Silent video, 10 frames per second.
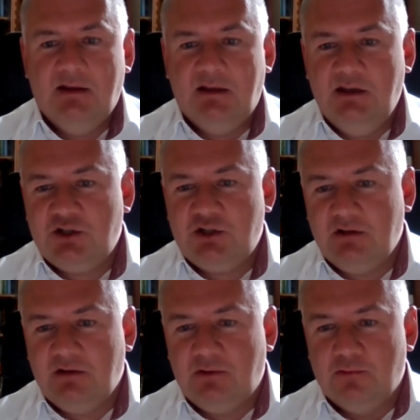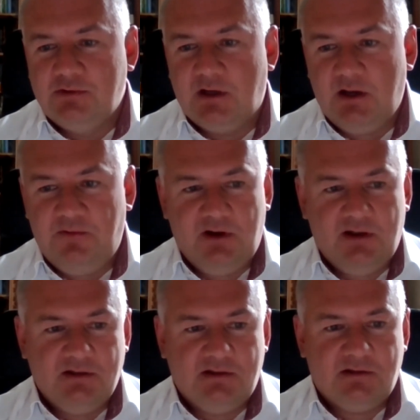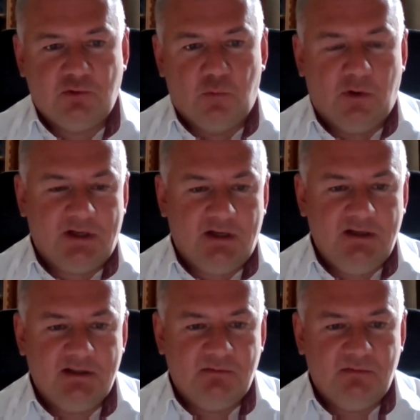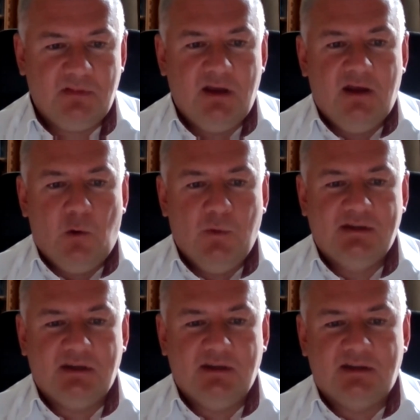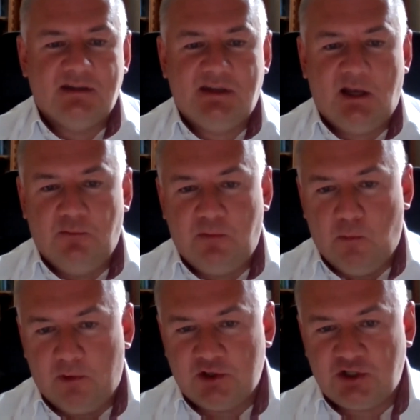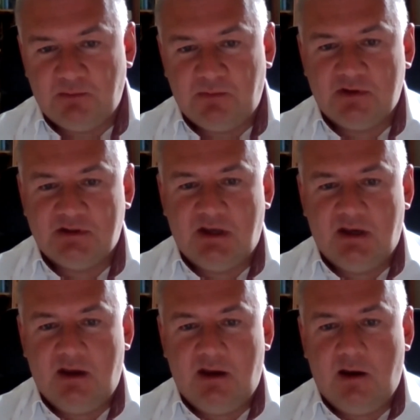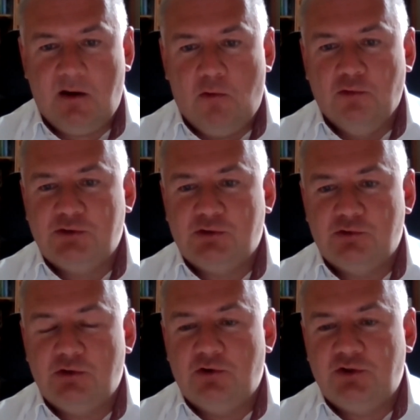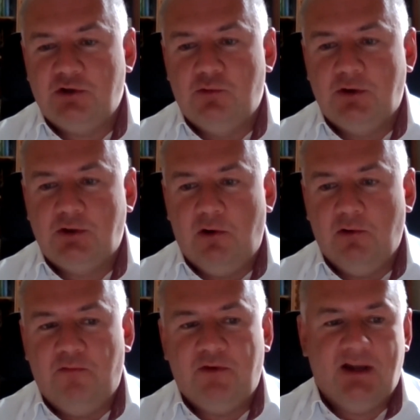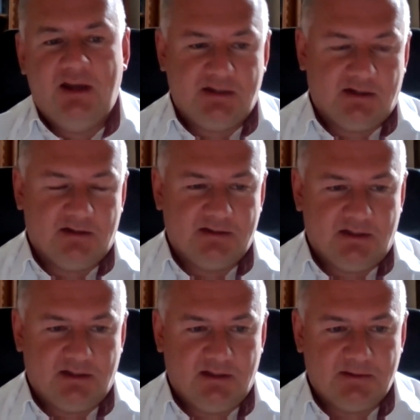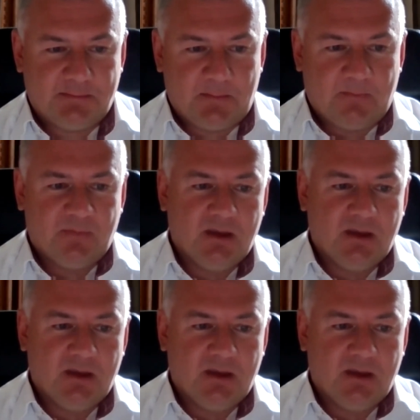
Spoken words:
In addition to the reference to Wotanism with its self-worship, there are also certain ritual of classical Satanism.